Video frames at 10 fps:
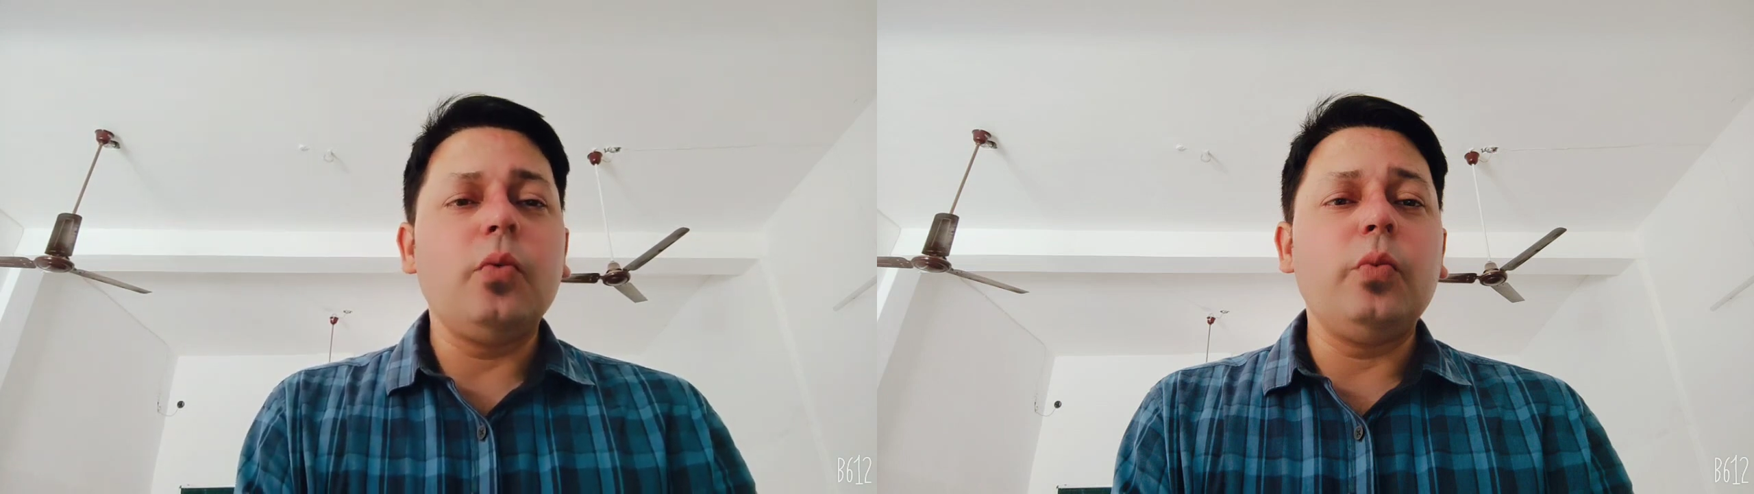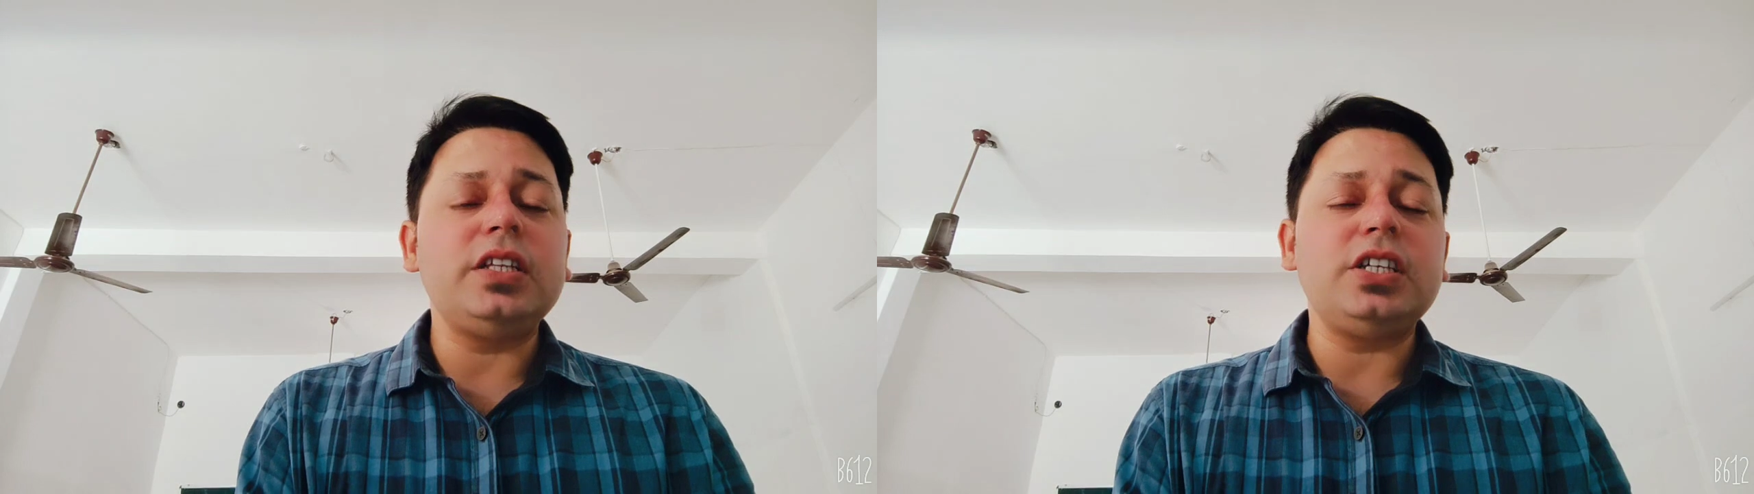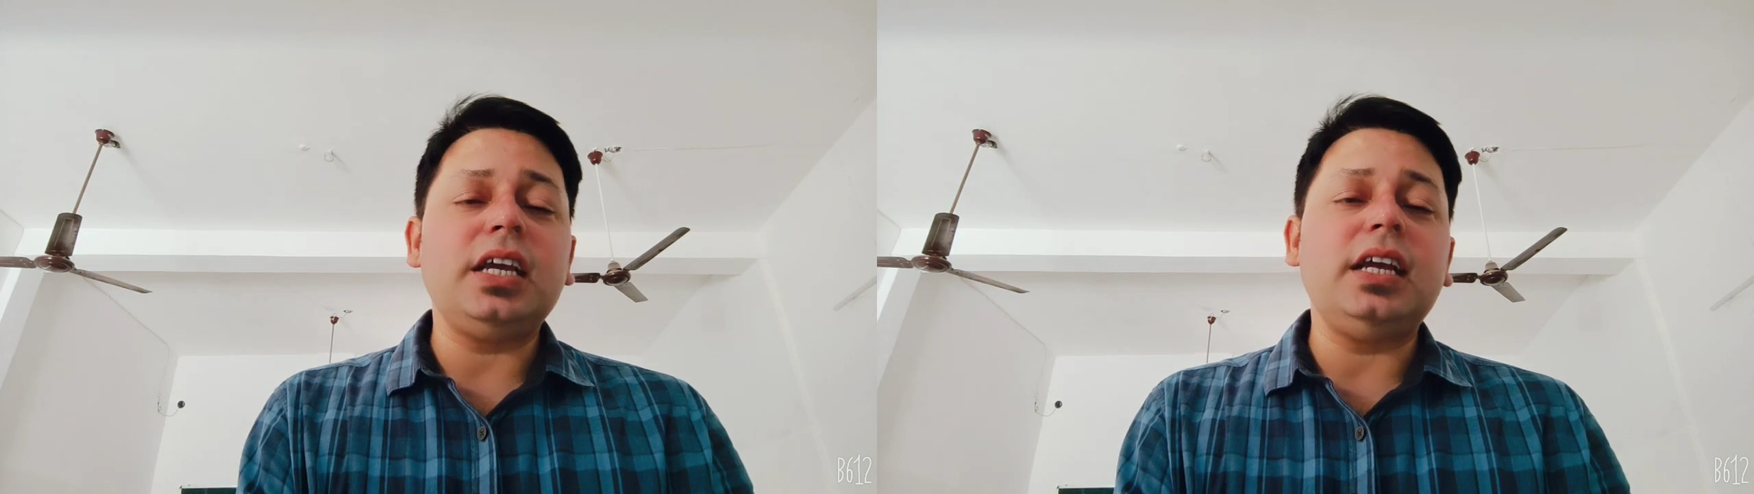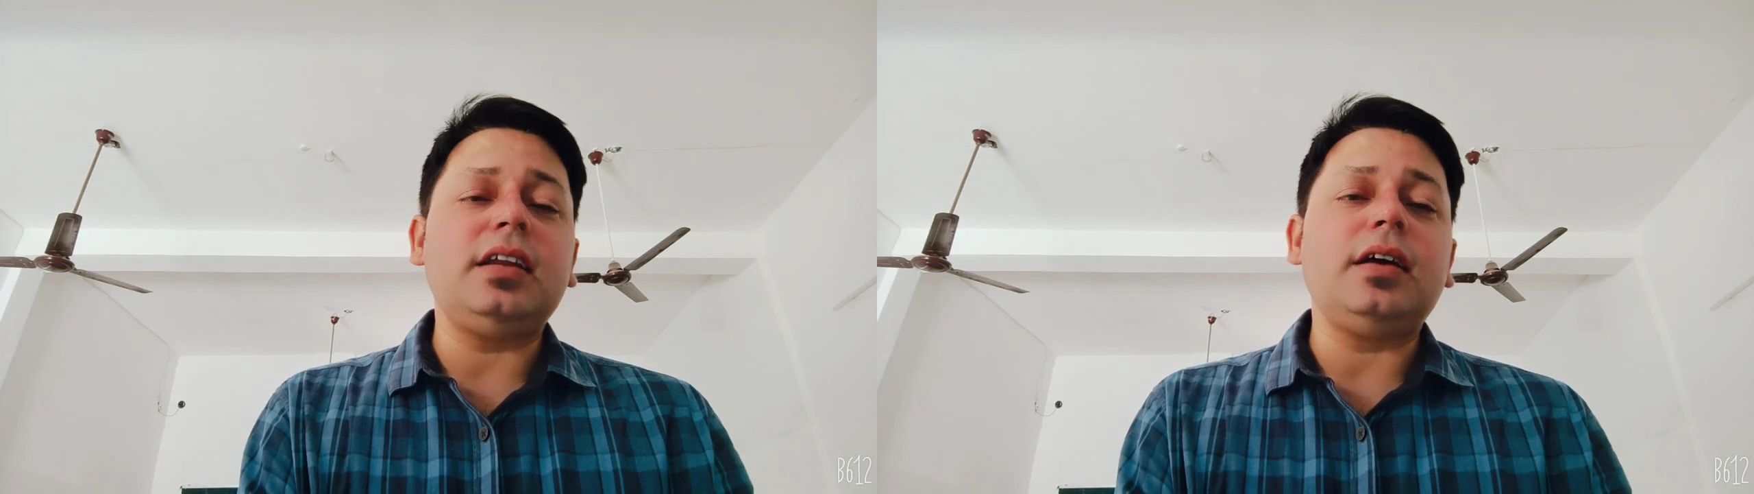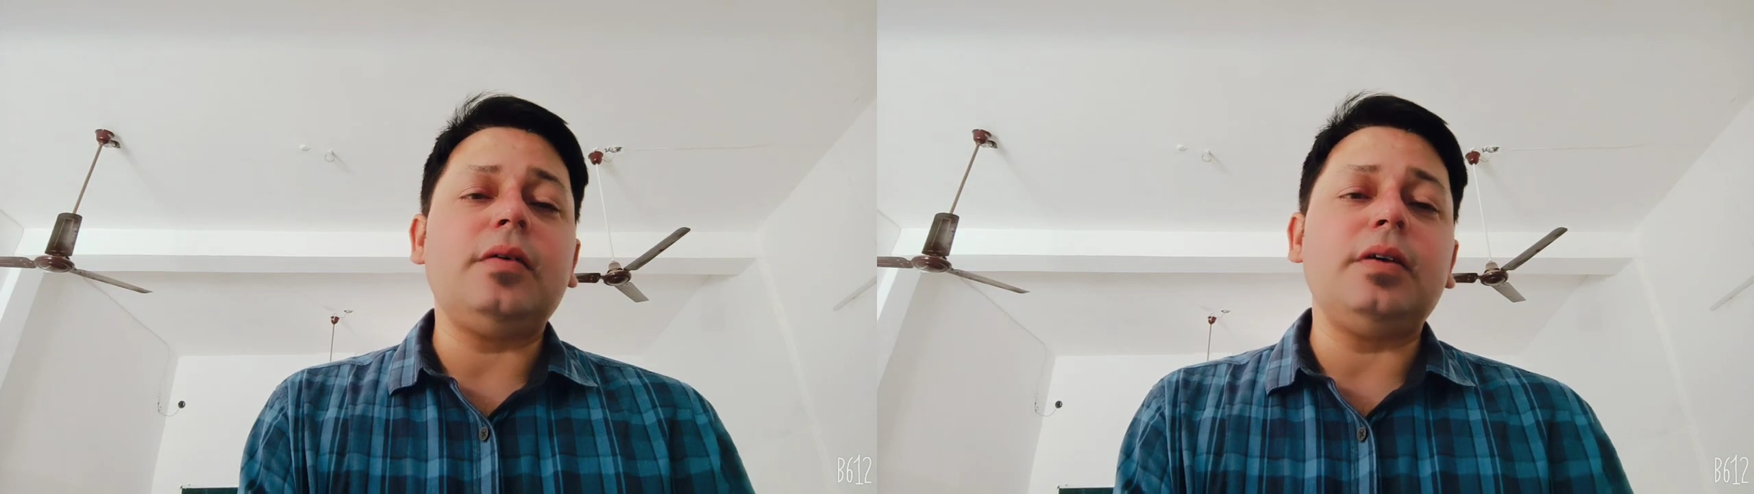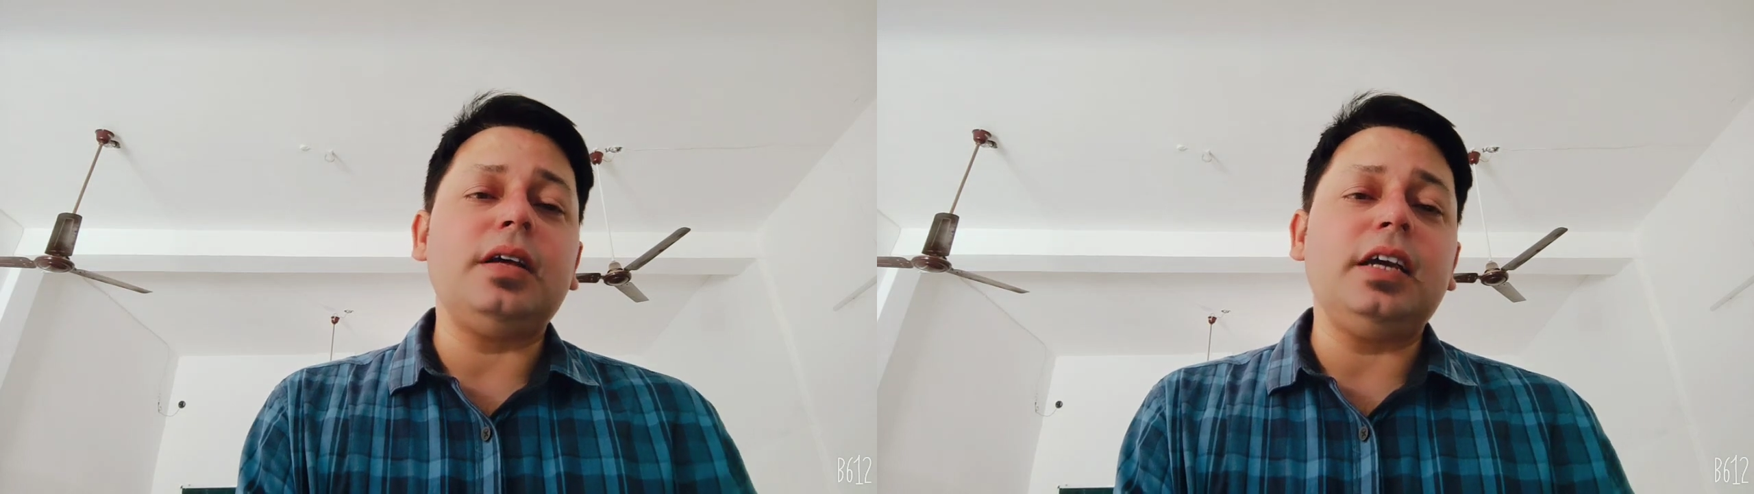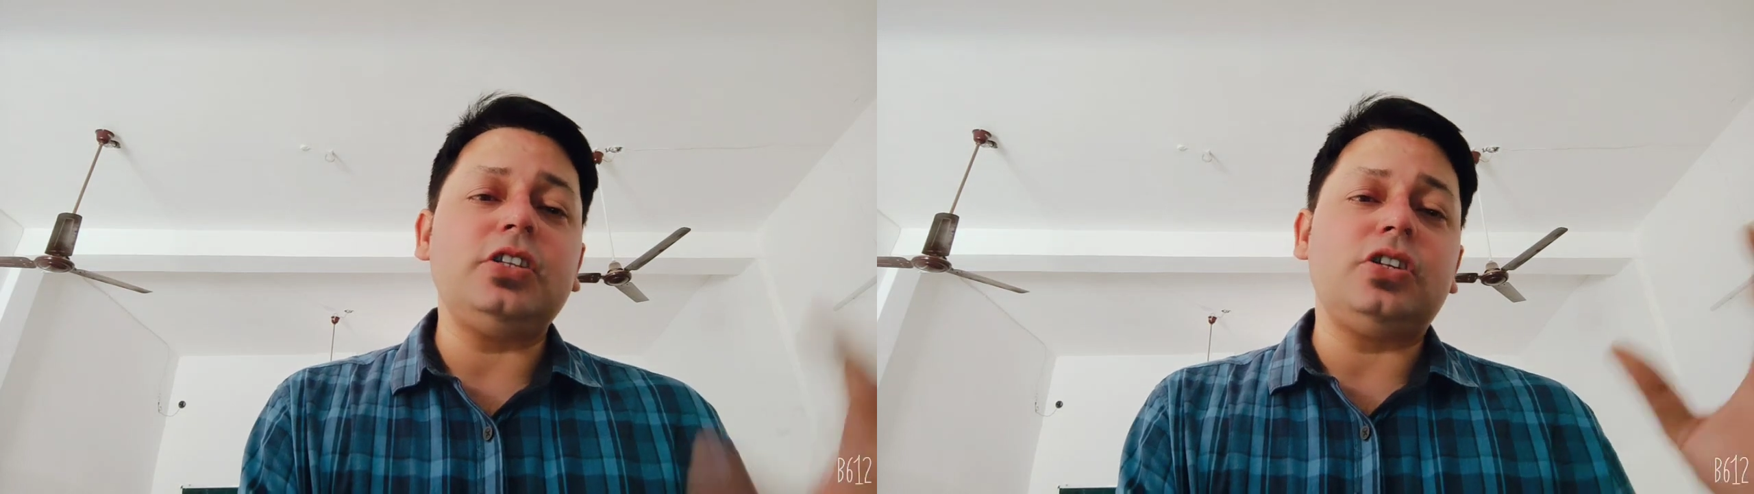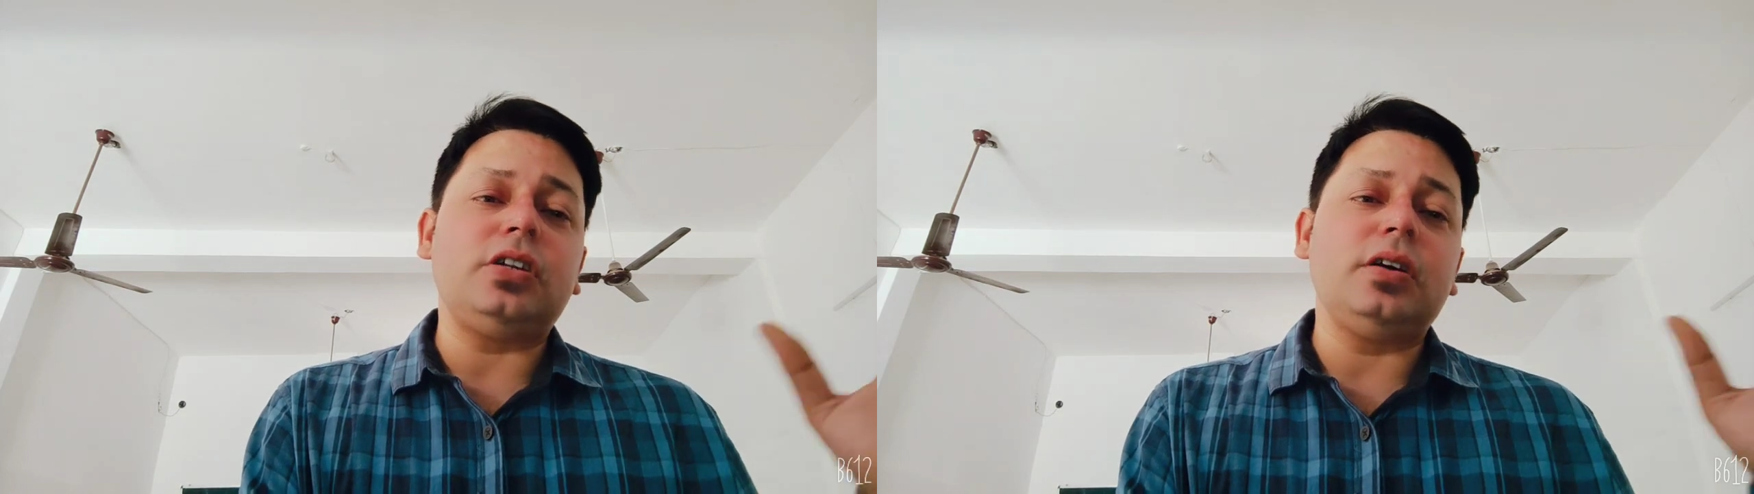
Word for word: which eat